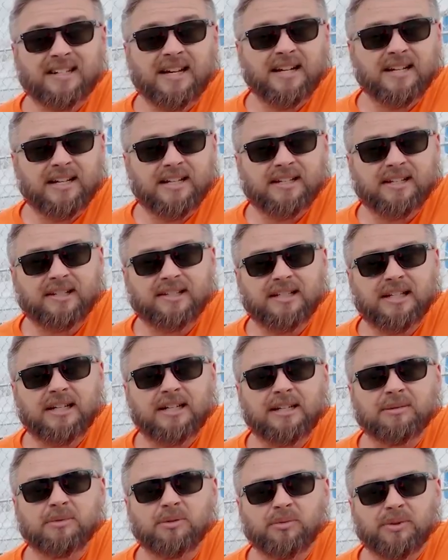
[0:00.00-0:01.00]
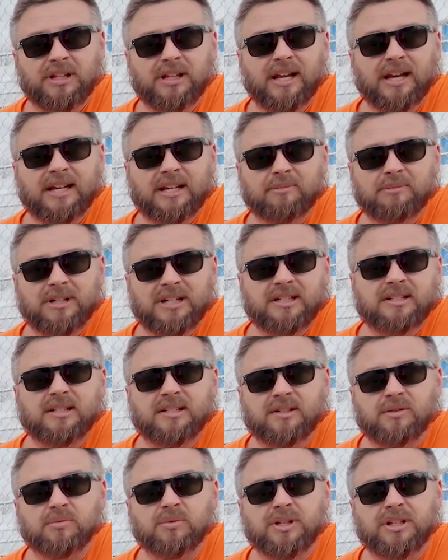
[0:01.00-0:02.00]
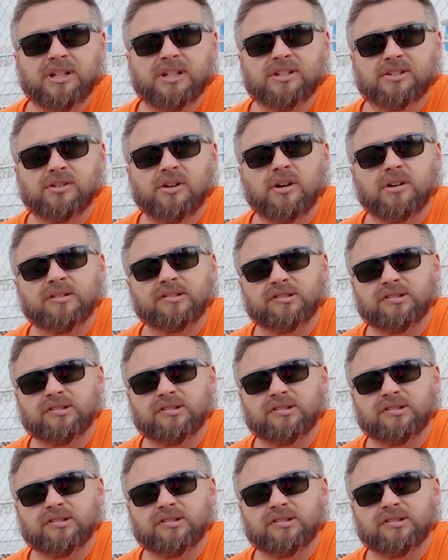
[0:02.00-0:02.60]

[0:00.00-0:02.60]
not necessary, but we like it because it's a really strong,